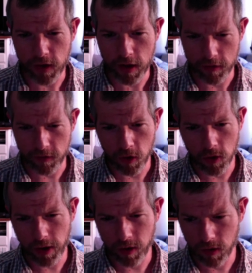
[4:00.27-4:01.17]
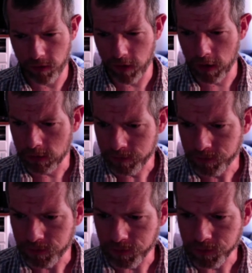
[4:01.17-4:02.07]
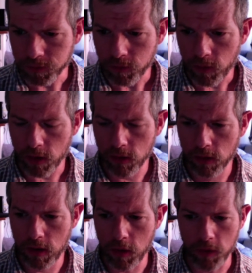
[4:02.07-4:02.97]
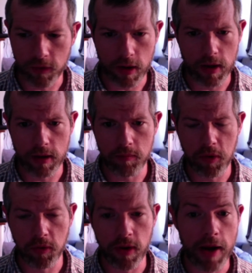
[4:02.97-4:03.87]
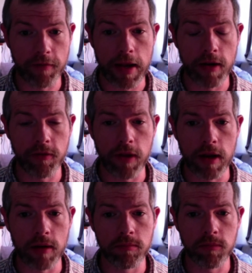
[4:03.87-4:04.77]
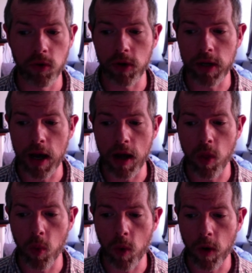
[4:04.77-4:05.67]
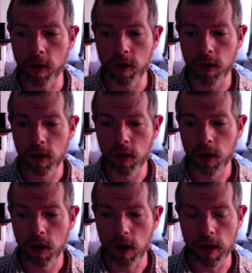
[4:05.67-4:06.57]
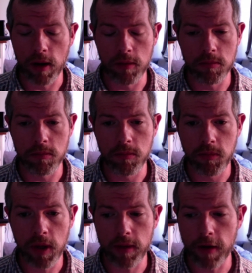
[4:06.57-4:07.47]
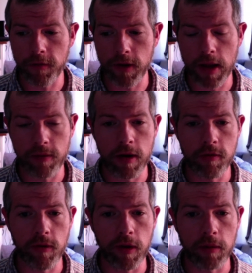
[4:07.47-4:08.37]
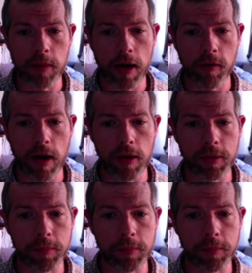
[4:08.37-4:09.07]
at Solik also. He was in Afghanistan early on in the war. Definitely has an interesting background.